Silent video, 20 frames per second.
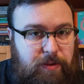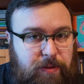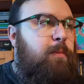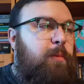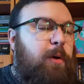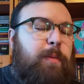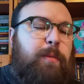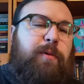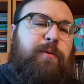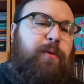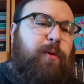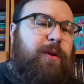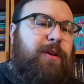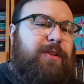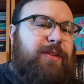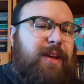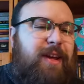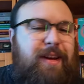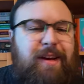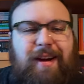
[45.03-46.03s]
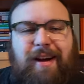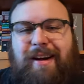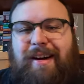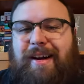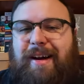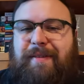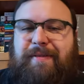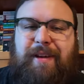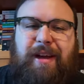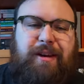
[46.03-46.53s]
But before you say,
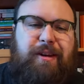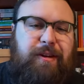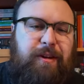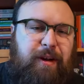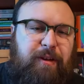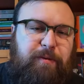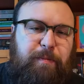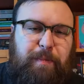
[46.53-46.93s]
I've got enough